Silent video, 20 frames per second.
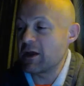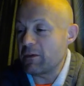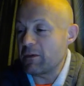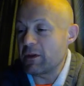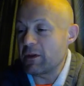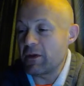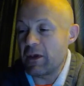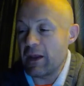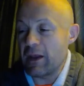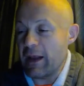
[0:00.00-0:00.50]

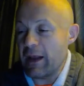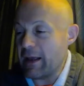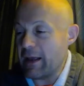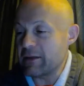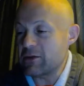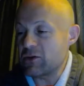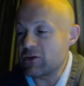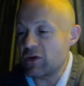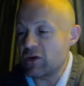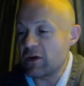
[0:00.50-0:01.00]
looking
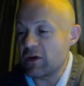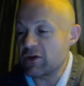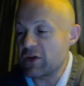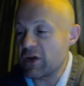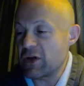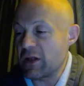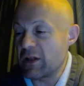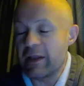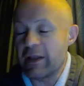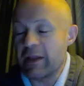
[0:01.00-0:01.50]
at
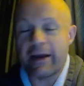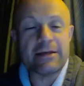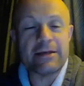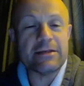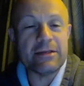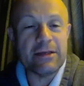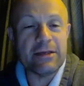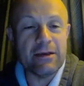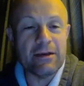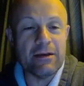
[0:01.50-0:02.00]
traditional
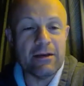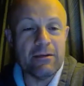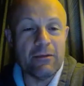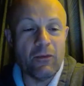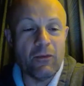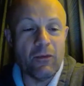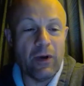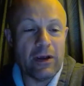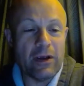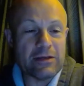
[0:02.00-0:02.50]
legacy
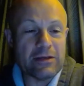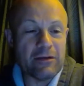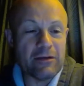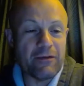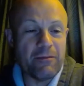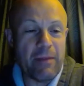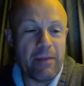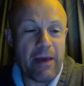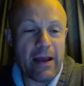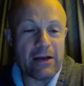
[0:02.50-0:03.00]
ways
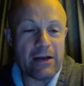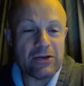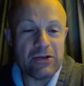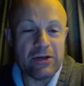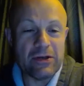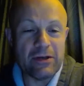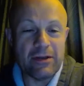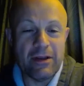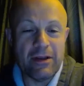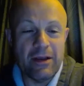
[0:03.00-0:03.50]
of
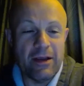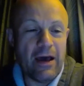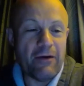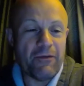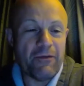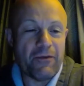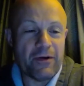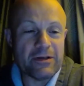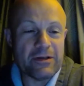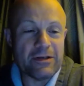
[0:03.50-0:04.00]
managing
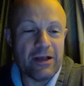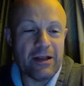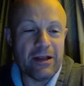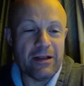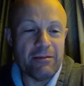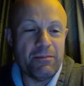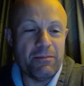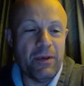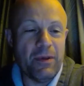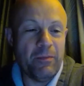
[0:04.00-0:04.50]
efforts
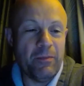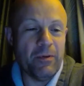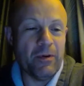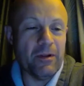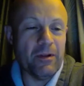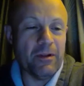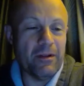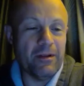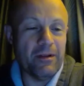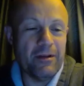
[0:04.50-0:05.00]
and
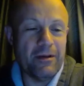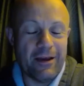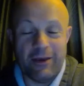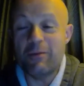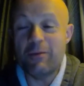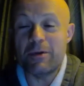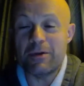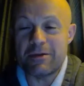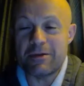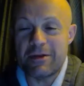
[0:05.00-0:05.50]
people,
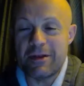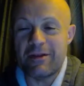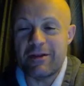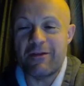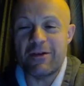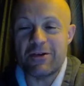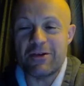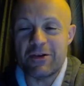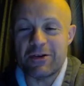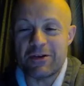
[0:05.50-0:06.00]
humans,
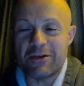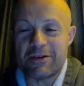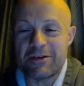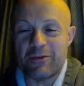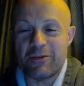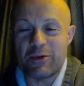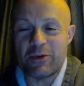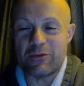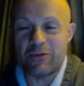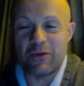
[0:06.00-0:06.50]
individuals,
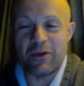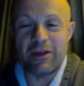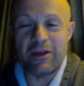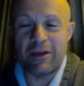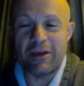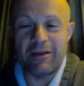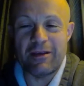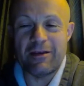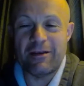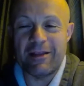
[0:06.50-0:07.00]
was really
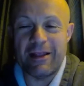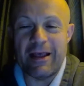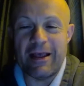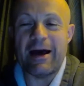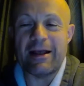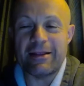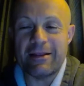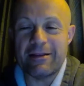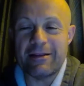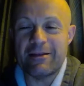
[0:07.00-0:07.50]

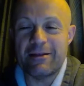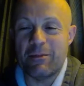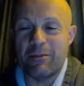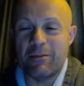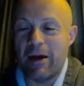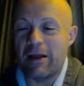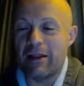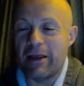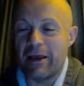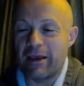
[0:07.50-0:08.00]
not to
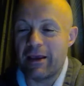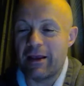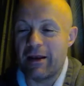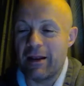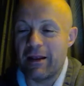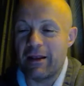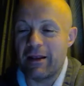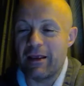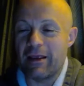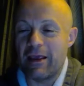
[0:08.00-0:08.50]
my liking.
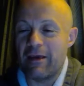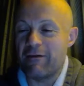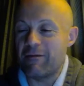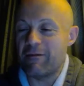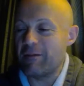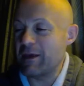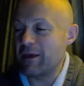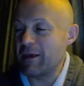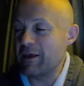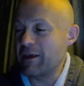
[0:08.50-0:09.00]
It gave
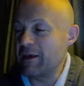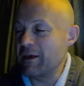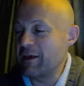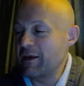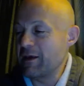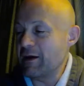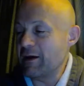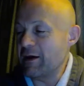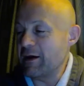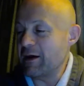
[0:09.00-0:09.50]
me
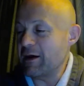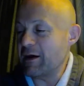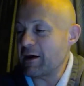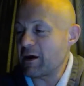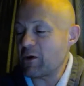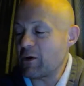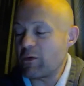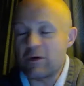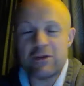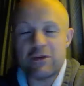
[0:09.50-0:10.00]

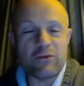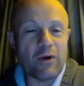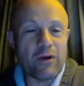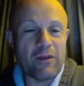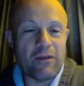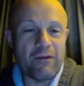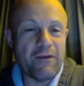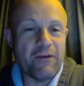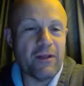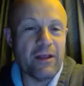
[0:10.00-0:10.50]

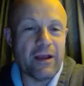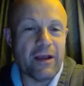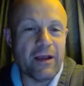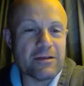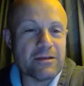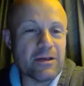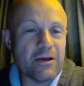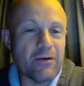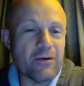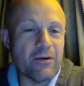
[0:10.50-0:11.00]
cringe-worthy feeling.
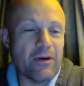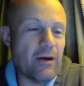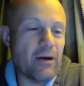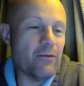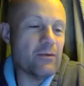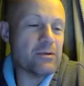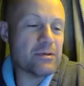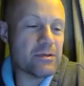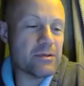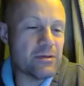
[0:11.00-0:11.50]
So I
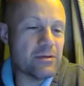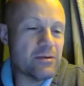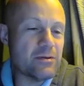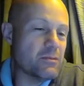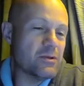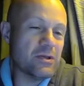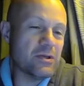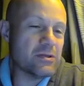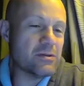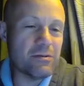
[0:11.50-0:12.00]
was
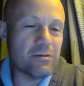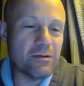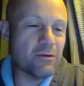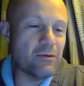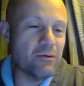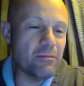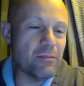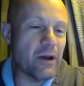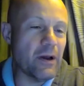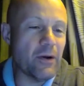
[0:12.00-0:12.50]
just
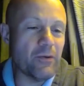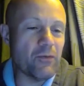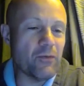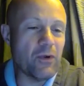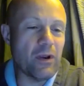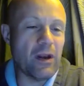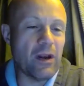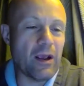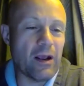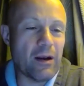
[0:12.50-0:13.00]
doing my own
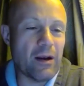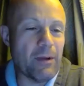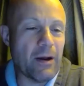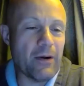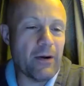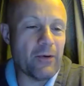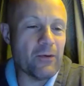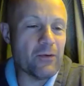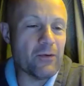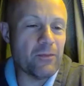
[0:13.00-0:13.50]
reading and
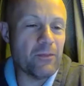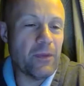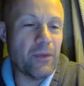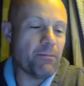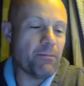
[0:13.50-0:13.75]
my own